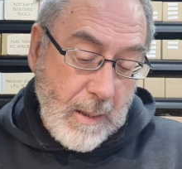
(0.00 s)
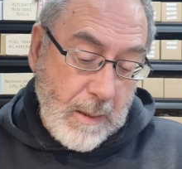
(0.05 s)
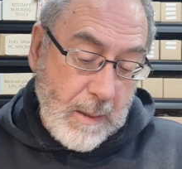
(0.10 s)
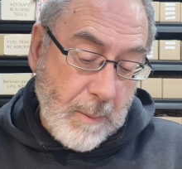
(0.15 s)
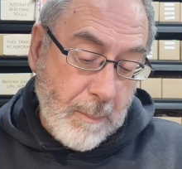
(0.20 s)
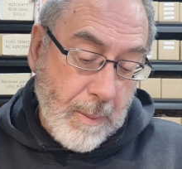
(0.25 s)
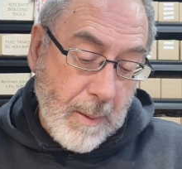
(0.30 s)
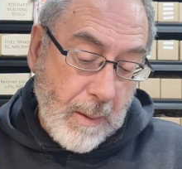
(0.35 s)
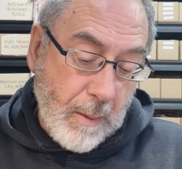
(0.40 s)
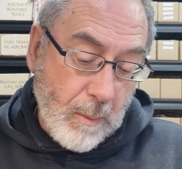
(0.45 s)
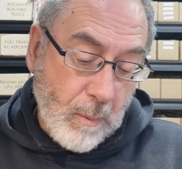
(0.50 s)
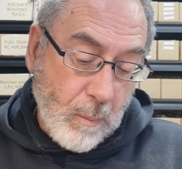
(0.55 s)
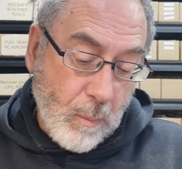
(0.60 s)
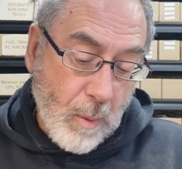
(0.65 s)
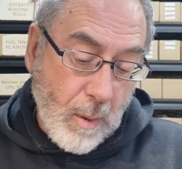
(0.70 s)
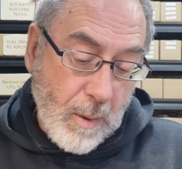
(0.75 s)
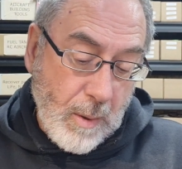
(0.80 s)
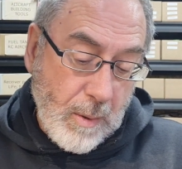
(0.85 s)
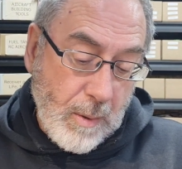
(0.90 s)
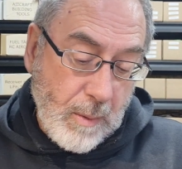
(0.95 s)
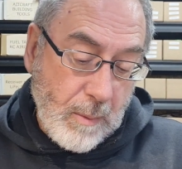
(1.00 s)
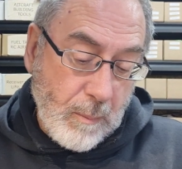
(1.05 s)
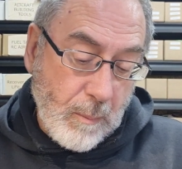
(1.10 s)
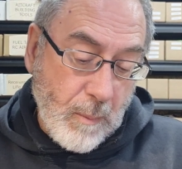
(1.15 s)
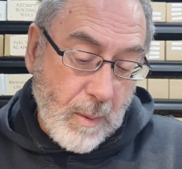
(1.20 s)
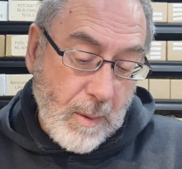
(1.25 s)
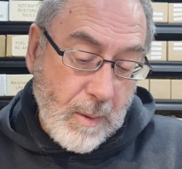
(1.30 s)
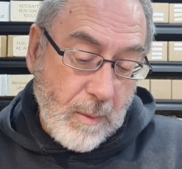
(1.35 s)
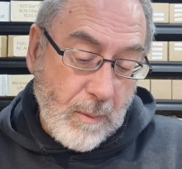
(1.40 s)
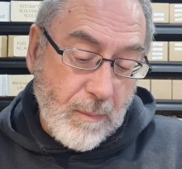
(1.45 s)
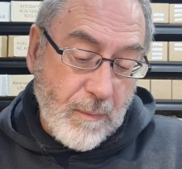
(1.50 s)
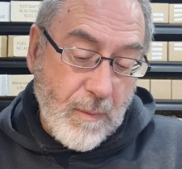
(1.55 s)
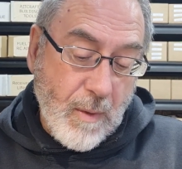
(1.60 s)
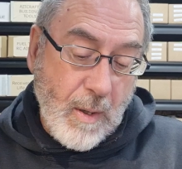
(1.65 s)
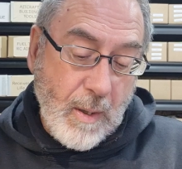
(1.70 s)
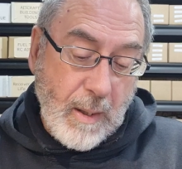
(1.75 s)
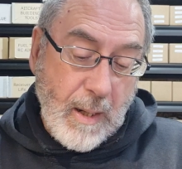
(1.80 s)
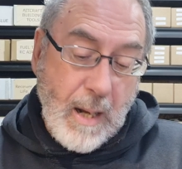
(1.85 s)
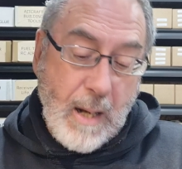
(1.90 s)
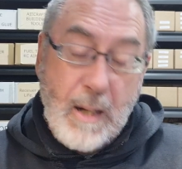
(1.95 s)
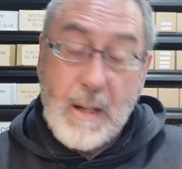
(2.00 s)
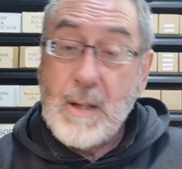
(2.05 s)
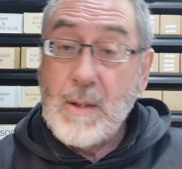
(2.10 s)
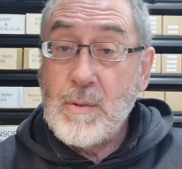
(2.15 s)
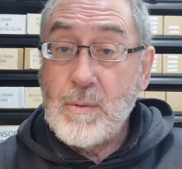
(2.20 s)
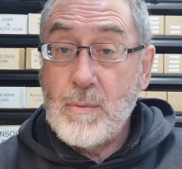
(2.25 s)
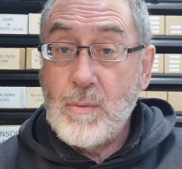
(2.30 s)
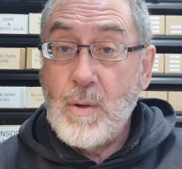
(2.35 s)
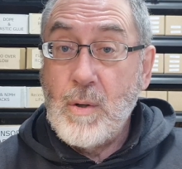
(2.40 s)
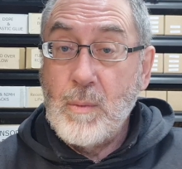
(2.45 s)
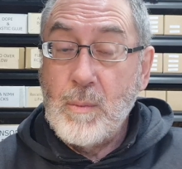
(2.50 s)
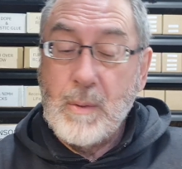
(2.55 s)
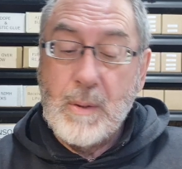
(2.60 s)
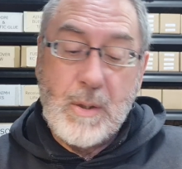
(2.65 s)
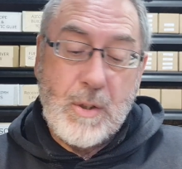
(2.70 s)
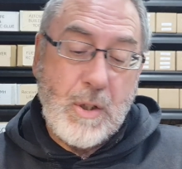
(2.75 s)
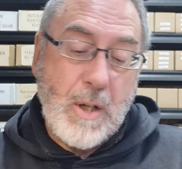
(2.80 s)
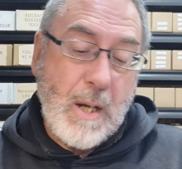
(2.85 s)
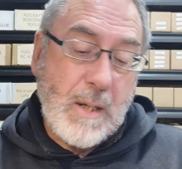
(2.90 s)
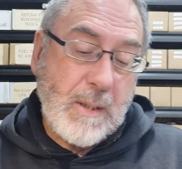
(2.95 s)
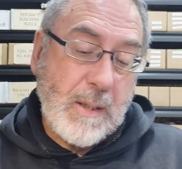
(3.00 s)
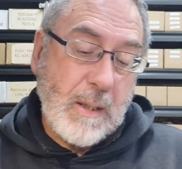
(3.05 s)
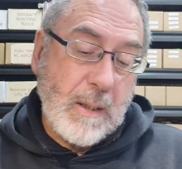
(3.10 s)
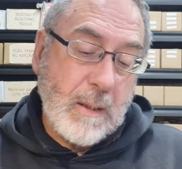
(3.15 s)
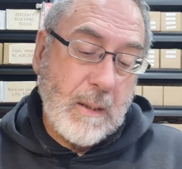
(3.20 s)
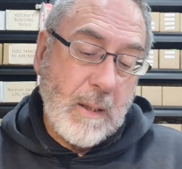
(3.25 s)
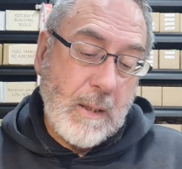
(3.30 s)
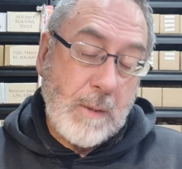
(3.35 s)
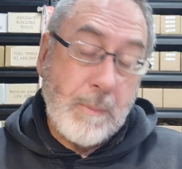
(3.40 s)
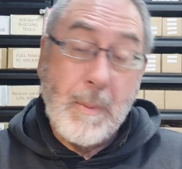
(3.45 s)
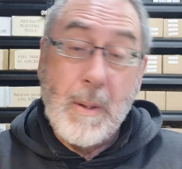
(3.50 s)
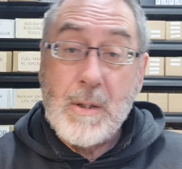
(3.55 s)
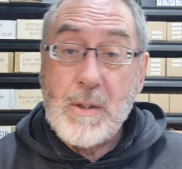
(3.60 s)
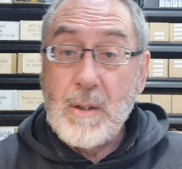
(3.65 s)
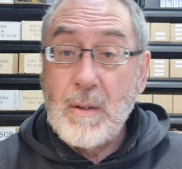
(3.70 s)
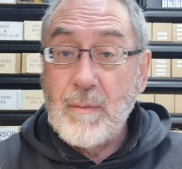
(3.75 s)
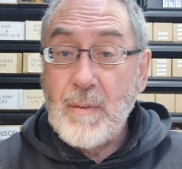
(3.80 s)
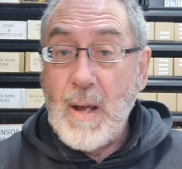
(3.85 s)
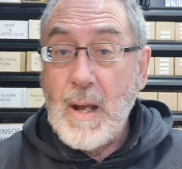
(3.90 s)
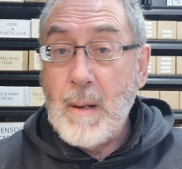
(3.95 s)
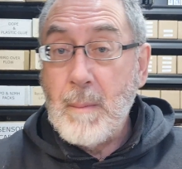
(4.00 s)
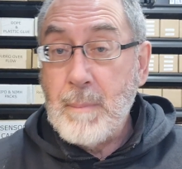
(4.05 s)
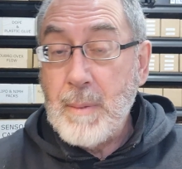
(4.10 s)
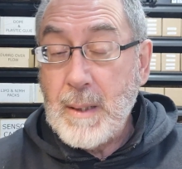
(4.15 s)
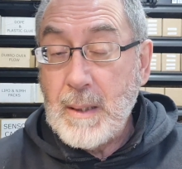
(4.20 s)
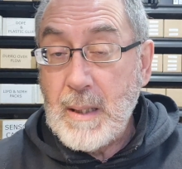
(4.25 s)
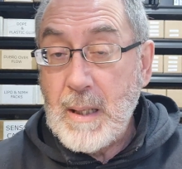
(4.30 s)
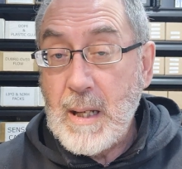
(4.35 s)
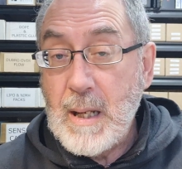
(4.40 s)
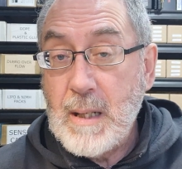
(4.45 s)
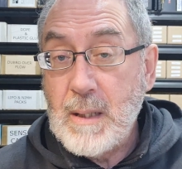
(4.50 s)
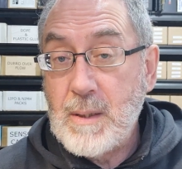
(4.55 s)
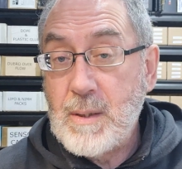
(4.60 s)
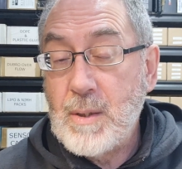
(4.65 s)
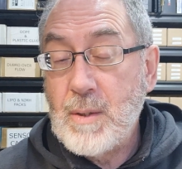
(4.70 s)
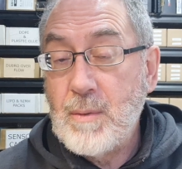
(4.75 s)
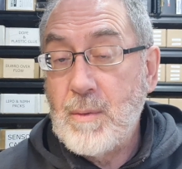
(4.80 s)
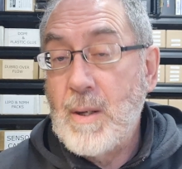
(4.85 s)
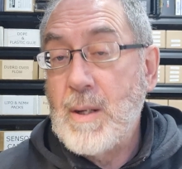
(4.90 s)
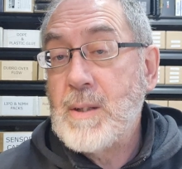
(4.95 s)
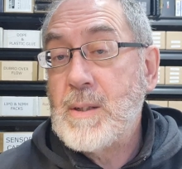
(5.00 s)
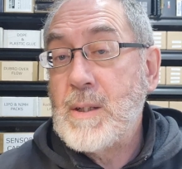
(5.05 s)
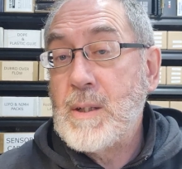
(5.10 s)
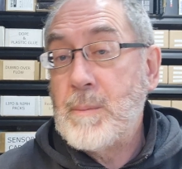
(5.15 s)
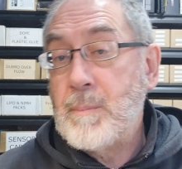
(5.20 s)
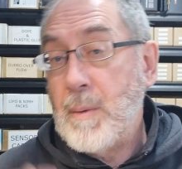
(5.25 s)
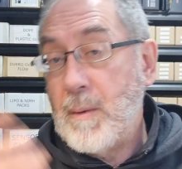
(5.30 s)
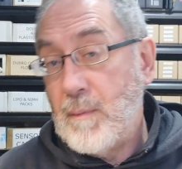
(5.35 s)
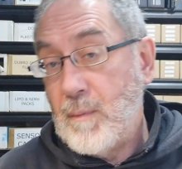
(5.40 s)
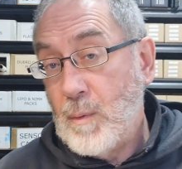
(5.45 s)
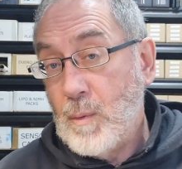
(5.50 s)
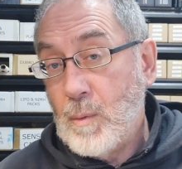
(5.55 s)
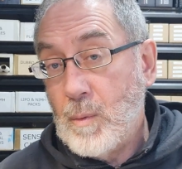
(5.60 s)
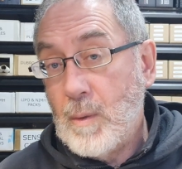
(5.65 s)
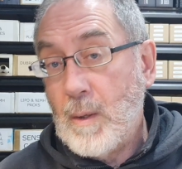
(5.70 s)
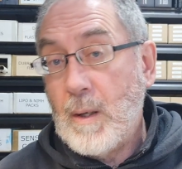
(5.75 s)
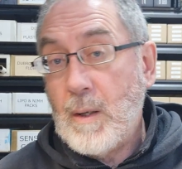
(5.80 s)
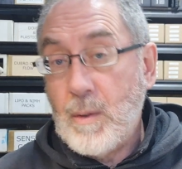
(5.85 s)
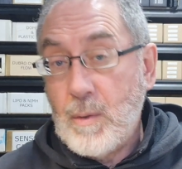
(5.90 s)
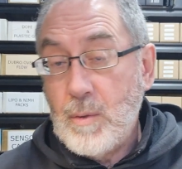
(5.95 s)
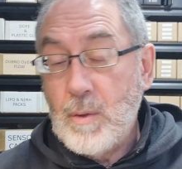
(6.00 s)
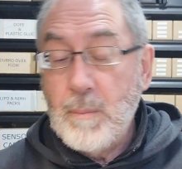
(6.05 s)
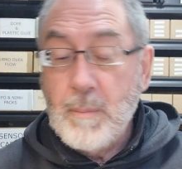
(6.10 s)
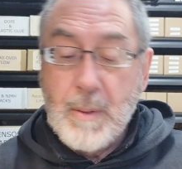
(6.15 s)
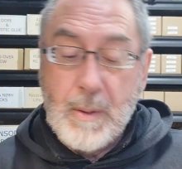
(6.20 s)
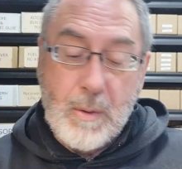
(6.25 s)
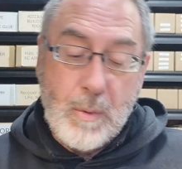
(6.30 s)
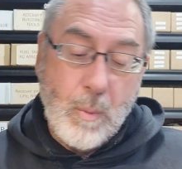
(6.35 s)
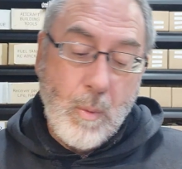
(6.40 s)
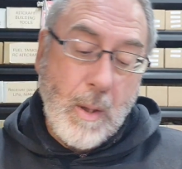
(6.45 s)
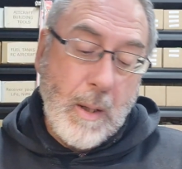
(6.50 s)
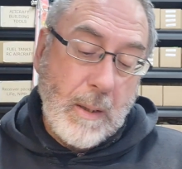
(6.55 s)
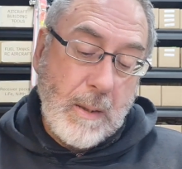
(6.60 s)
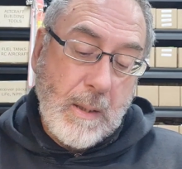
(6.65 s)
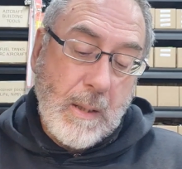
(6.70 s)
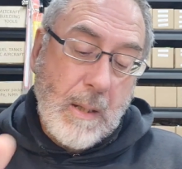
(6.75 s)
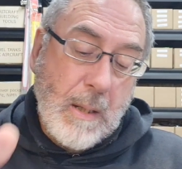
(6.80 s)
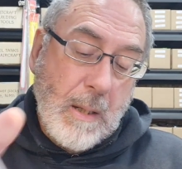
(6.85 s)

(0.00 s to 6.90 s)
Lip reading: depending on what you're finding out is wrong with the chassis. Especially if you had a big hit 2 races before, it could be tweaked.